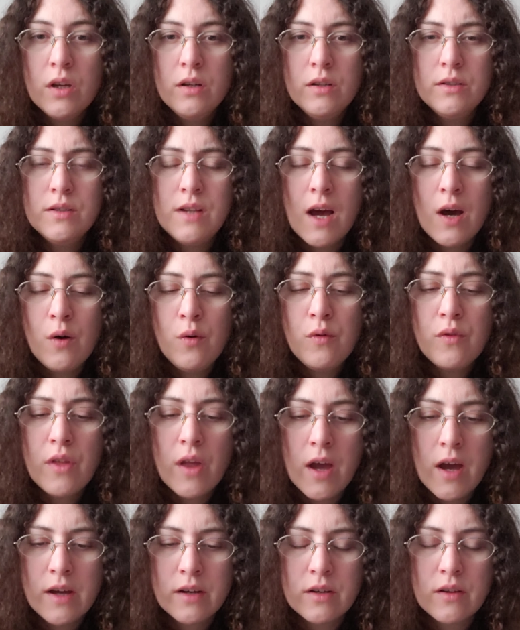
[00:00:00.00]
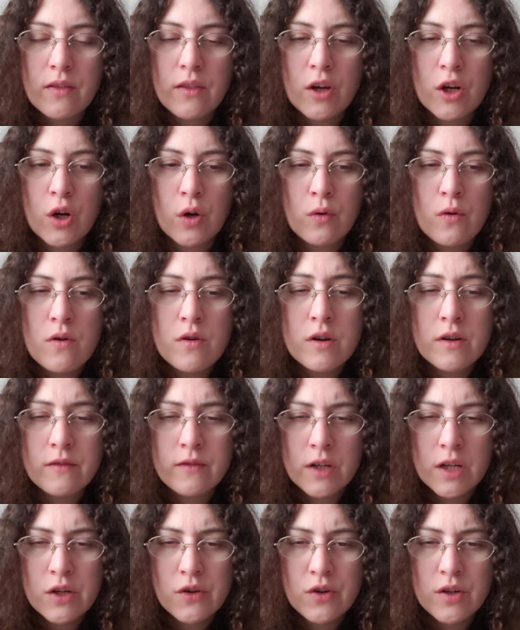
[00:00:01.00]
Now that the
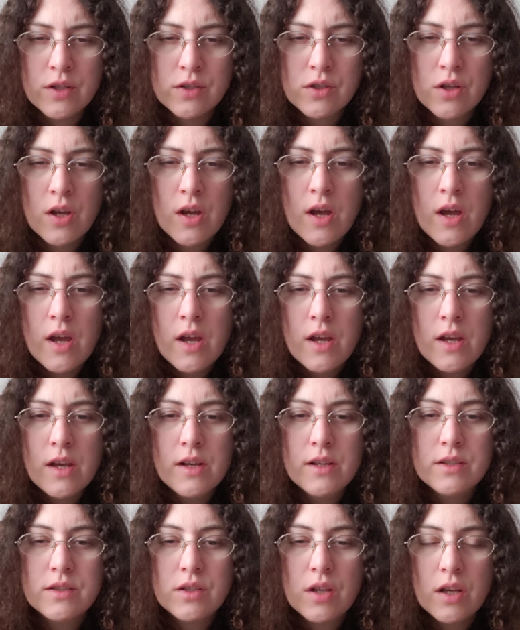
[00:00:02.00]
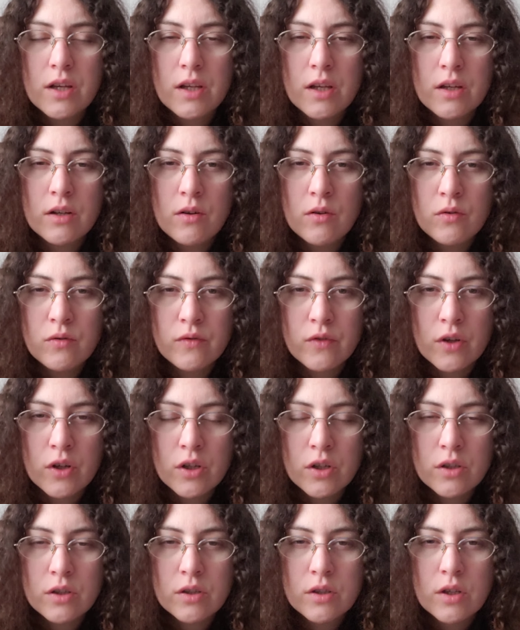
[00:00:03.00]
coronavirus is taking
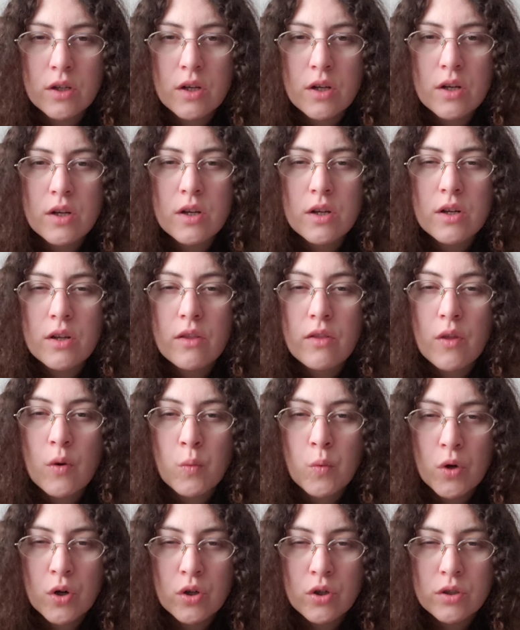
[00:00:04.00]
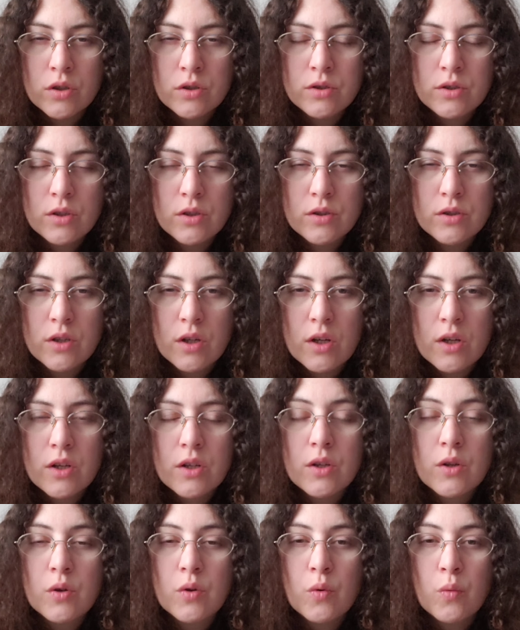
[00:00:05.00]
over the world,
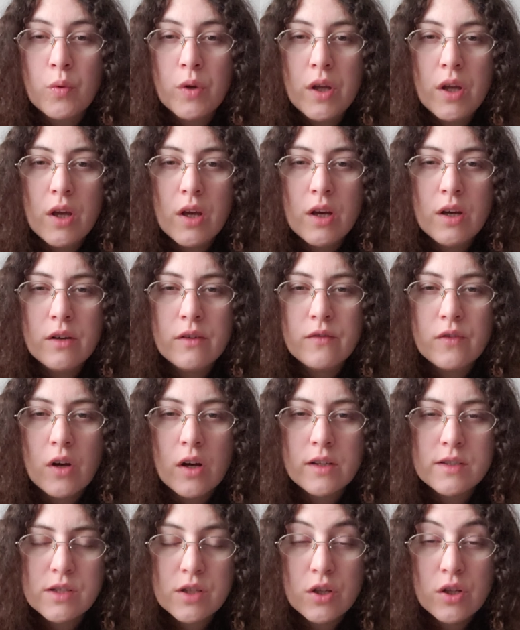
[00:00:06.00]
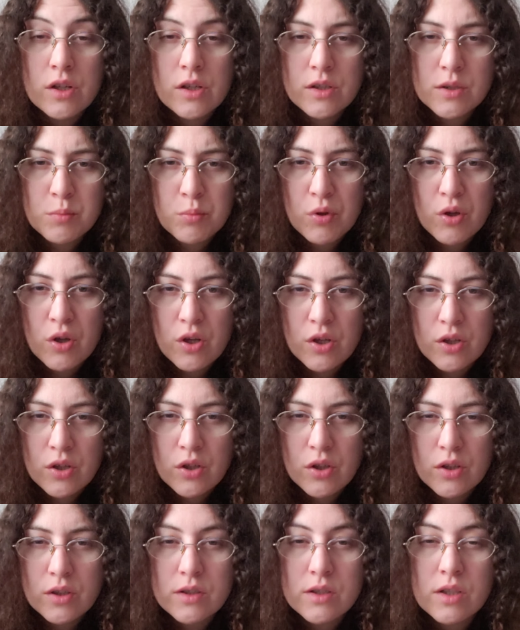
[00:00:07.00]
we have a serious
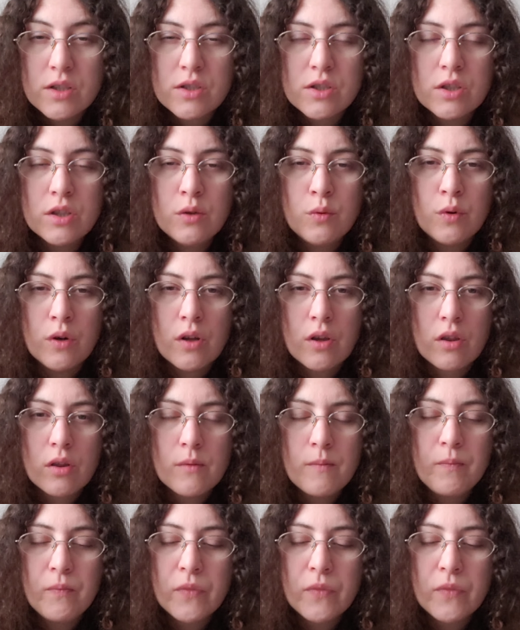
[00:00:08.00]
plague to deal with.